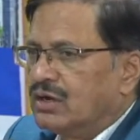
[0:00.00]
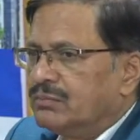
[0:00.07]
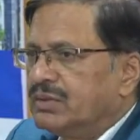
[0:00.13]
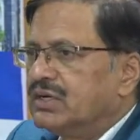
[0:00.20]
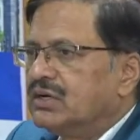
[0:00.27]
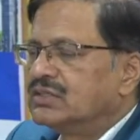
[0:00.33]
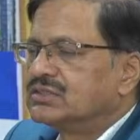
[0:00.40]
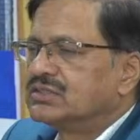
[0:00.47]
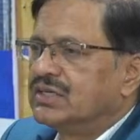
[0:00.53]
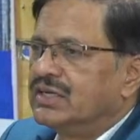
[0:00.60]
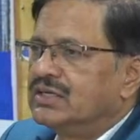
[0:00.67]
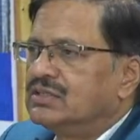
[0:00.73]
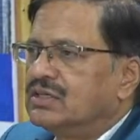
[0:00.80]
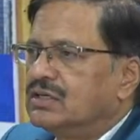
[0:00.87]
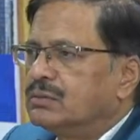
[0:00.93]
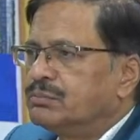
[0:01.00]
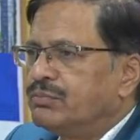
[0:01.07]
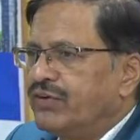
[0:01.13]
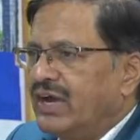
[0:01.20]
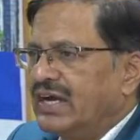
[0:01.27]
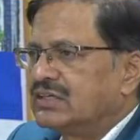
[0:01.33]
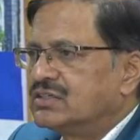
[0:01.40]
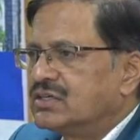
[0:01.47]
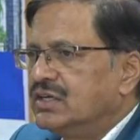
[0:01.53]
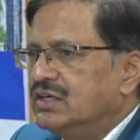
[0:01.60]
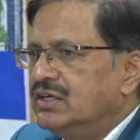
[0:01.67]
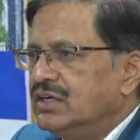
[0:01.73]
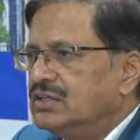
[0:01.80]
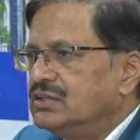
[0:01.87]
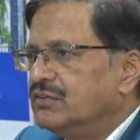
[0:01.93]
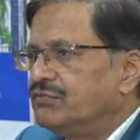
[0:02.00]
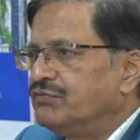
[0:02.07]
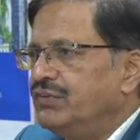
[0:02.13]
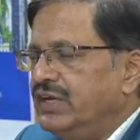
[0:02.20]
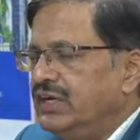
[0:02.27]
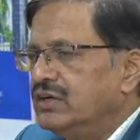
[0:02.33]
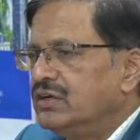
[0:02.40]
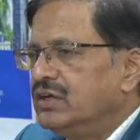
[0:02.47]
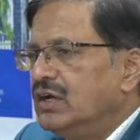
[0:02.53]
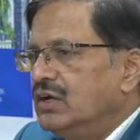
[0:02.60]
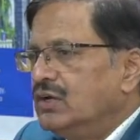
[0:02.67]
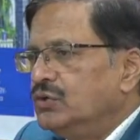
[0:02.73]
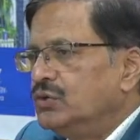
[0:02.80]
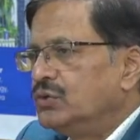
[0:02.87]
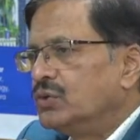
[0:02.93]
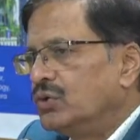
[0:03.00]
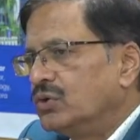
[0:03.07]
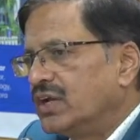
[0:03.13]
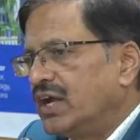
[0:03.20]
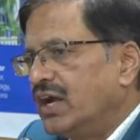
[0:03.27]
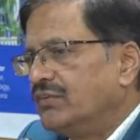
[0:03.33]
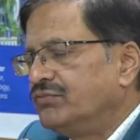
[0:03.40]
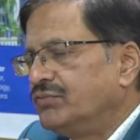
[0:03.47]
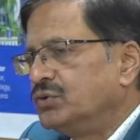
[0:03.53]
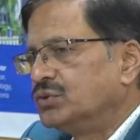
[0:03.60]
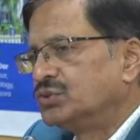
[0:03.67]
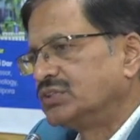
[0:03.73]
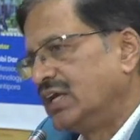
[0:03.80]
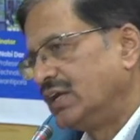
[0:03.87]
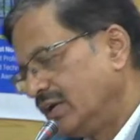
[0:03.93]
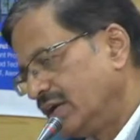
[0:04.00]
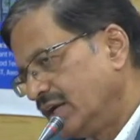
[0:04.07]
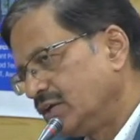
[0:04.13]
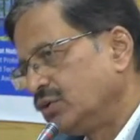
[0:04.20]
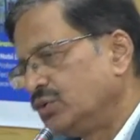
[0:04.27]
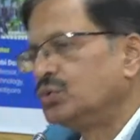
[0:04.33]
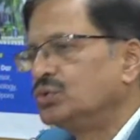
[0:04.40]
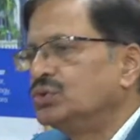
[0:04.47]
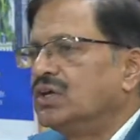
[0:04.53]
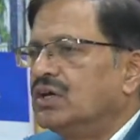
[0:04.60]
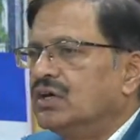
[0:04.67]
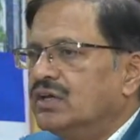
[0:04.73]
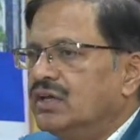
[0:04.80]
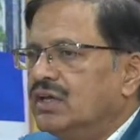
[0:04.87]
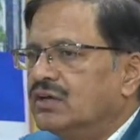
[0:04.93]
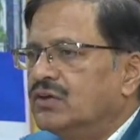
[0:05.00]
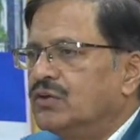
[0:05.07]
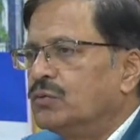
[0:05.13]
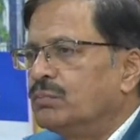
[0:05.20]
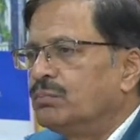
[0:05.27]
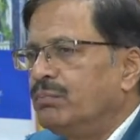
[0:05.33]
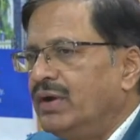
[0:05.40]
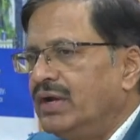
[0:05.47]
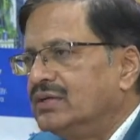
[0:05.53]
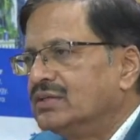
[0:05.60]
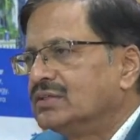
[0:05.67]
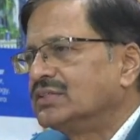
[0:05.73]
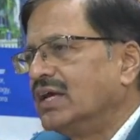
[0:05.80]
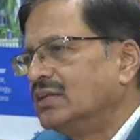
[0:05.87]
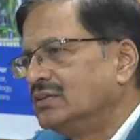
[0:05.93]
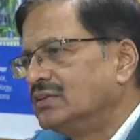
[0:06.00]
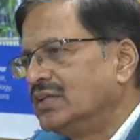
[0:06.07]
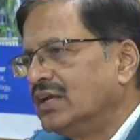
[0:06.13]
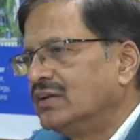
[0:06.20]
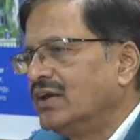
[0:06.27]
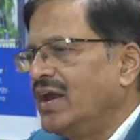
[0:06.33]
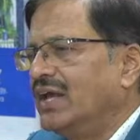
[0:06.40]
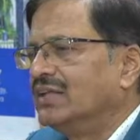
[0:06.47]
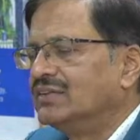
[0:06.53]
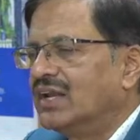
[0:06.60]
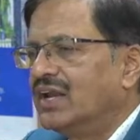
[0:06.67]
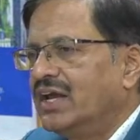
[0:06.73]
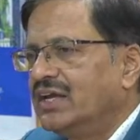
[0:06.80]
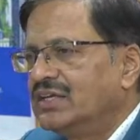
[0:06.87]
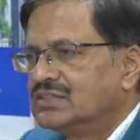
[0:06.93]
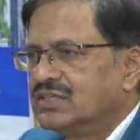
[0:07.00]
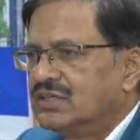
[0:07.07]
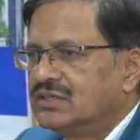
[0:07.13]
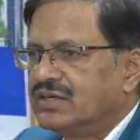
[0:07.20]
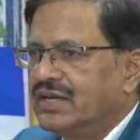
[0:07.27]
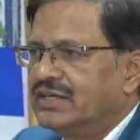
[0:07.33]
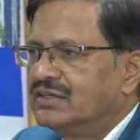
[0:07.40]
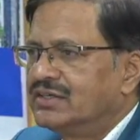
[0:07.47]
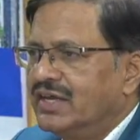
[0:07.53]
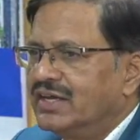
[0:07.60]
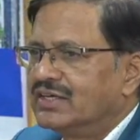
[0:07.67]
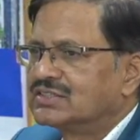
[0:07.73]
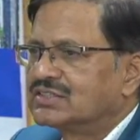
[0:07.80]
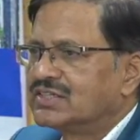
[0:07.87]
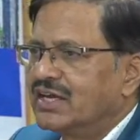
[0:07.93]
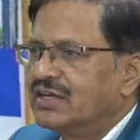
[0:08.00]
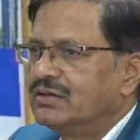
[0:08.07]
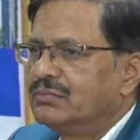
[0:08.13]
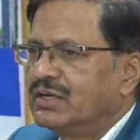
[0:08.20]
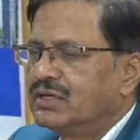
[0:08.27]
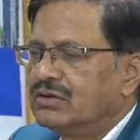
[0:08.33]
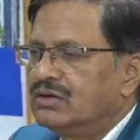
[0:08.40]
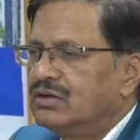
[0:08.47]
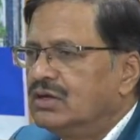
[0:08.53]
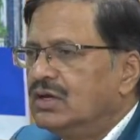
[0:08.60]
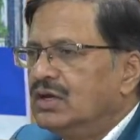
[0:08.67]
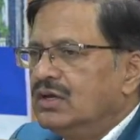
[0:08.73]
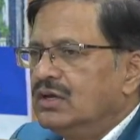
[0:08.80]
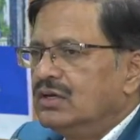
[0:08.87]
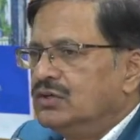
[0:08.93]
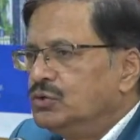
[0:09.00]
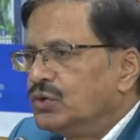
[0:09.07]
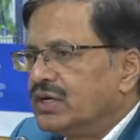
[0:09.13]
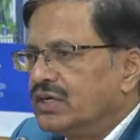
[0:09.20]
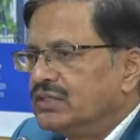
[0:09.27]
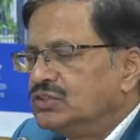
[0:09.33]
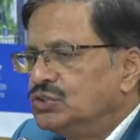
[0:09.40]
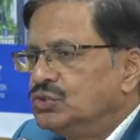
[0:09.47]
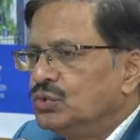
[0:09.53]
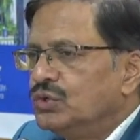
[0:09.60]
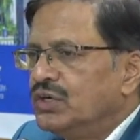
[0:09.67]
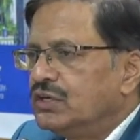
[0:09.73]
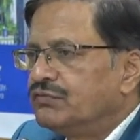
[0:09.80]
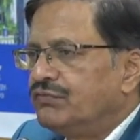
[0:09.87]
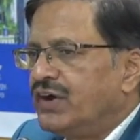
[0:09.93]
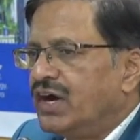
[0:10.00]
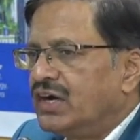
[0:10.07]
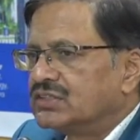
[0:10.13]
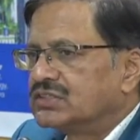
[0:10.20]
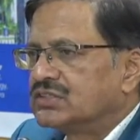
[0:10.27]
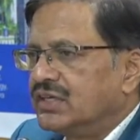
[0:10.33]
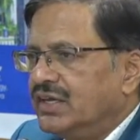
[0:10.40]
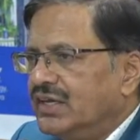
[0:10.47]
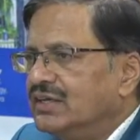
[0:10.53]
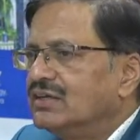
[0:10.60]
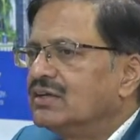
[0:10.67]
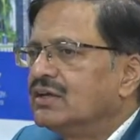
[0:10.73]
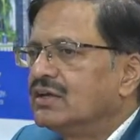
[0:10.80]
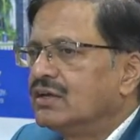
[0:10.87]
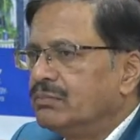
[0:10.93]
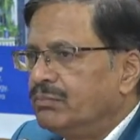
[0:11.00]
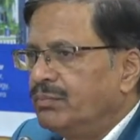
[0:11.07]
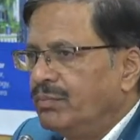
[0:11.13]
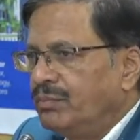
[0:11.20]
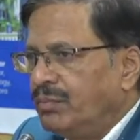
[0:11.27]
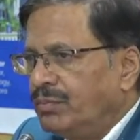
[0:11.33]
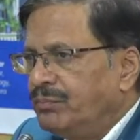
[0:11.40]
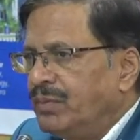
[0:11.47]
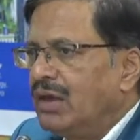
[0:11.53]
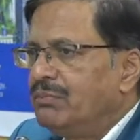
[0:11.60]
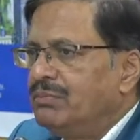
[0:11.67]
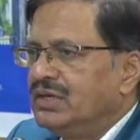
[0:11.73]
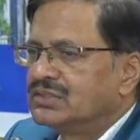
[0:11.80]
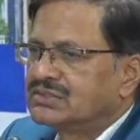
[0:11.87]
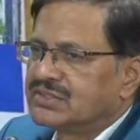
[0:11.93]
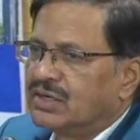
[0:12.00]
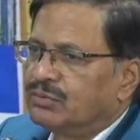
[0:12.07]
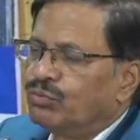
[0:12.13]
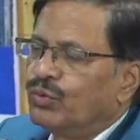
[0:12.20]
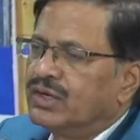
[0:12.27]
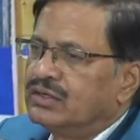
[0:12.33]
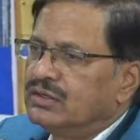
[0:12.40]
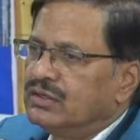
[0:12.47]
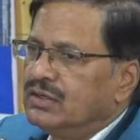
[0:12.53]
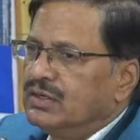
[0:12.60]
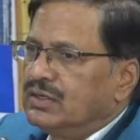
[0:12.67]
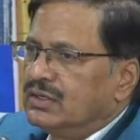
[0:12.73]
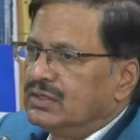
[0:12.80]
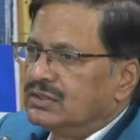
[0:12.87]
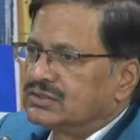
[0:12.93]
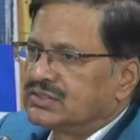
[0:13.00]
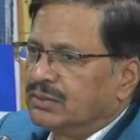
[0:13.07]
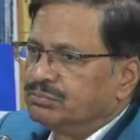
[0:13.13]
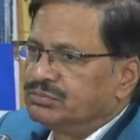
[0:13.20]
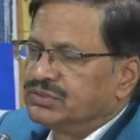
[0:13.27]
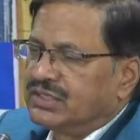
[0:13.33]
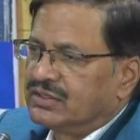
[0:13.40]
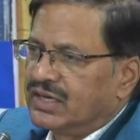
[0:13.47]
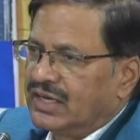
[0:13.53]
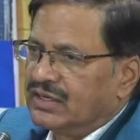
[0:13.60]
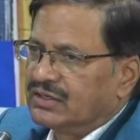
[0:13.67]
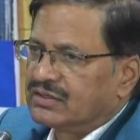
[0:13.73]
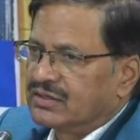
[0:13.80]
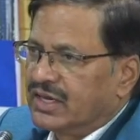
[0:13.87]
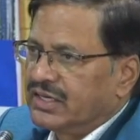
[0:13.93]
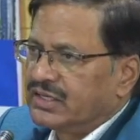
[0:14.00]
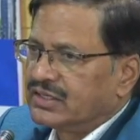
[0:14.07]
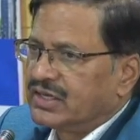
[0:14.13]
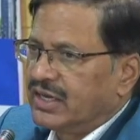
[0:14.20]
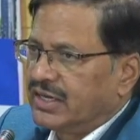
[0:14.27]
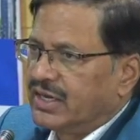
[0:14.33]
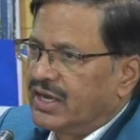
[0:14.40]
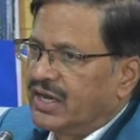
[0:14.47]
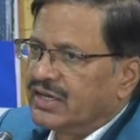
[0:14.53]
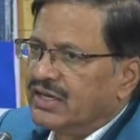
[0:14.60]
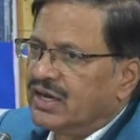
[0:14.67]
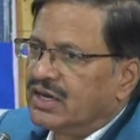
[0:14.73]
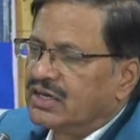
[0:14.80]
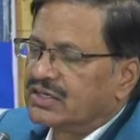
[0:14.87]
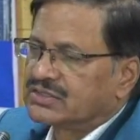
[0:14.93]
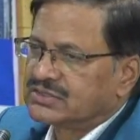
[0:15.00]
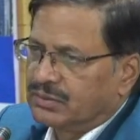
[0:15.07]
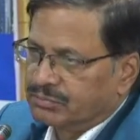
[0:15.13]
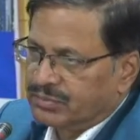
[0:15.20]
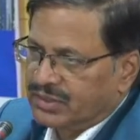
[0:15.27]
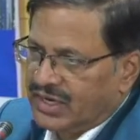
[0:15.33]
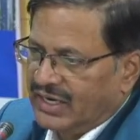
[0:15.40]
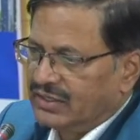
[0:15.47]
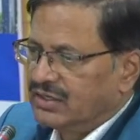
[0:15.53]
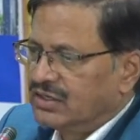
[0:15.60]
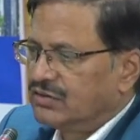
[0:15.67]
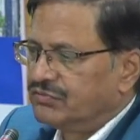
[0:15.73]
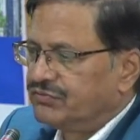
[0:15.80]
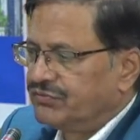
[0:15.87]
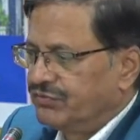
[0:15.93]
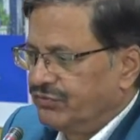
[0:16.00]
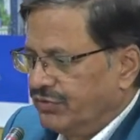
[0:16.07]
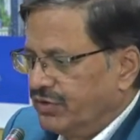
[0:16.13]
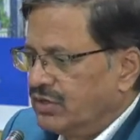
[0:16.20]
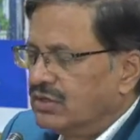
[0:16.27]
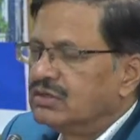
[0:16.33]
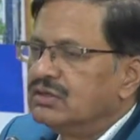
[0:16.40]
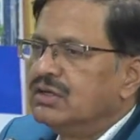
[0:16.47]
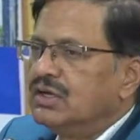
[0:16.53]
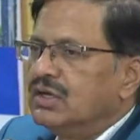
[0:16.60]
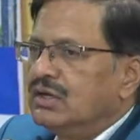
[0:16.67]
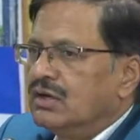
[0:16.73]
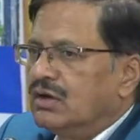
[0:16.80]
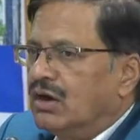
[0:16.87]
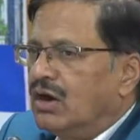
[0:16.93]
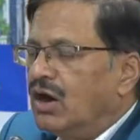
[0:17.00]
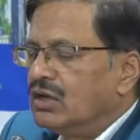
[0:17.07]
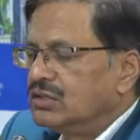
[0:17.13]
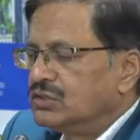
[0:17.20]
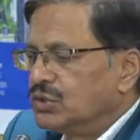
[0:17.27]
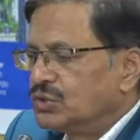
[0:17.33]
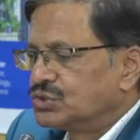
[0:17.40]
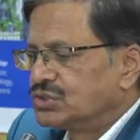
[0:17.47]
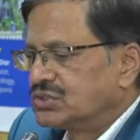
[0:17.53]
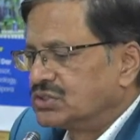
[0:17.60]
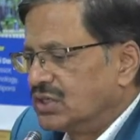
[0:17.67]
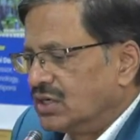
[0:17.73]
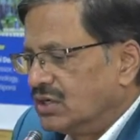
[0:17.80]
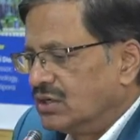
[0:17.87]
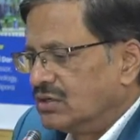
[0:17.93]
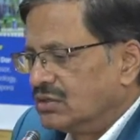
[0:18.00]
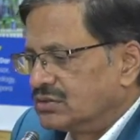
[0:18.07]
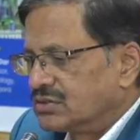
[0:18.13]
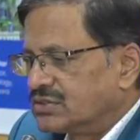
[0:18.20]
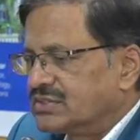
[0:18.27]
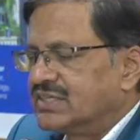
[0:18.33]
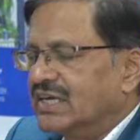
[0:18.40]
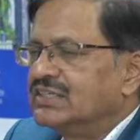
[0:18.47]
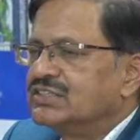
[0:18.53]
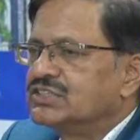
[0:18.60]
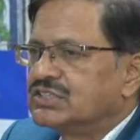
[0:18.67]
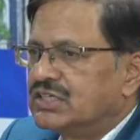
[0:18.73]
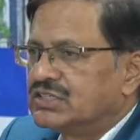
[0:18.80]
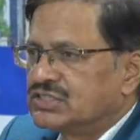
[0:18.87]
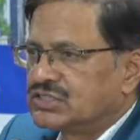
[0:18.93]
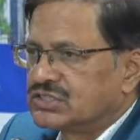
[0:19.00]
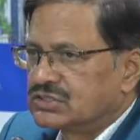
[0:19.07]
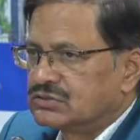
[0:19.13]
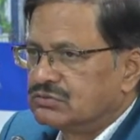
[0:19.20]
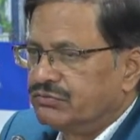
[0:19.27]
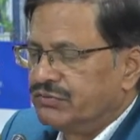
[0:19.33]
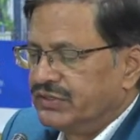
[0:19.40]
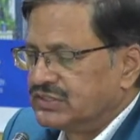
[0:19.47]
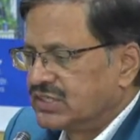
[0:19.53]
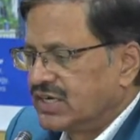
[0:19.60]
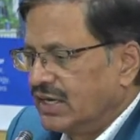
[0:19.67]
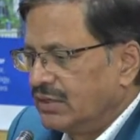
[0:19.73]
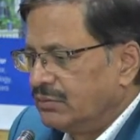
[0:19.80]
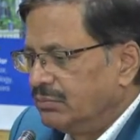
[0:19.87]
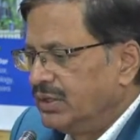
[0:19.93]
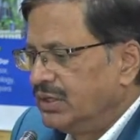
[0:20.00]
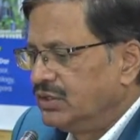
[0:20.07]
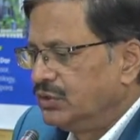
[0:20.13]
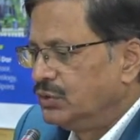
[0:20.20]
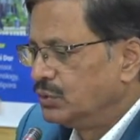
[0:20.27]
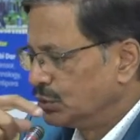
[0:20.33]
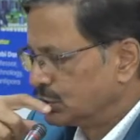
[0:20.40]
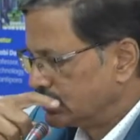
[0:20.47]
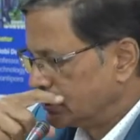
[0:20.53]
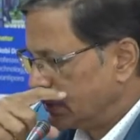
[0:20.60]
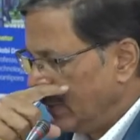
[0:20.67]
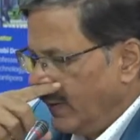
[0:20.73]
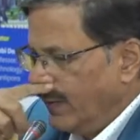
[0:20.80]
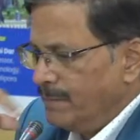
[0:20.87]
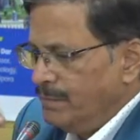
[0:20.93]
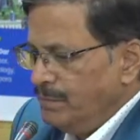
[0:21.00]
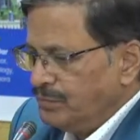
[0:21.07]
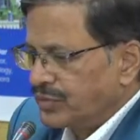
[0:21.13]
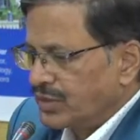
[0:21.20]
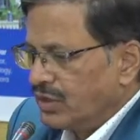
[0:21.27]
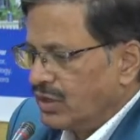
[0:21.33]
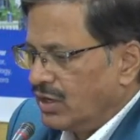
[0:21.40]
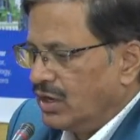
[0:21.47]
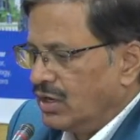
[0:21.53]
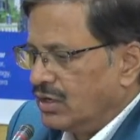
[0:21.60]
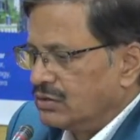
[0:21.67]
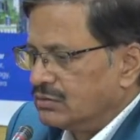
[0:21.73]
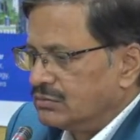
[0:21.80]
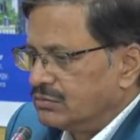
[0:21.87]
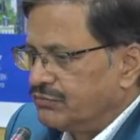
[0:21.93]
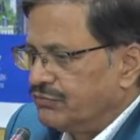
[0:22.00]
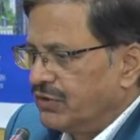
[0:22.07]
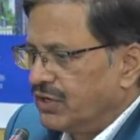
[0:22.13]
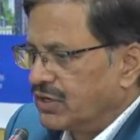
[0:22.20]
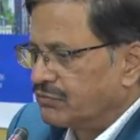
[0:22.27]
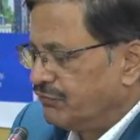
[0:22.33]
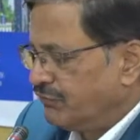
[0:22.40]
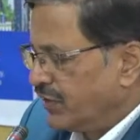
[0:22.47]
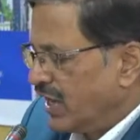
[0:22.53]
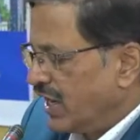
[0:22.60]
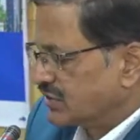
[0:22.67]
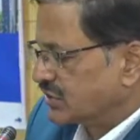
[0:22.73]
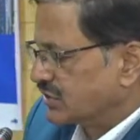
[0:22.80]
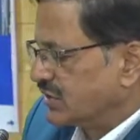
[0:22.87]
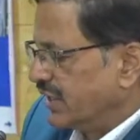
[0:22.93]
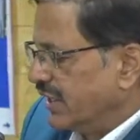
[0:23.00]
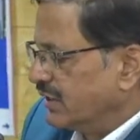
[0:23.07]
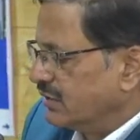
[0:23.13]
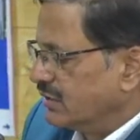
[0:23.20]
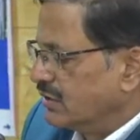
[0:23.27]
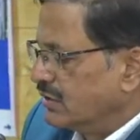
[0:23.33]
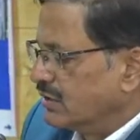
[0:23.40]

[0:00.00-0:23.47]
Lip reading: Because in the factory, in the field, you don't have to send it to the equipment and then analyze it and takes time and all. You can do it fast in maybe something like NIR, some kind of all those sensors which can be used for fast and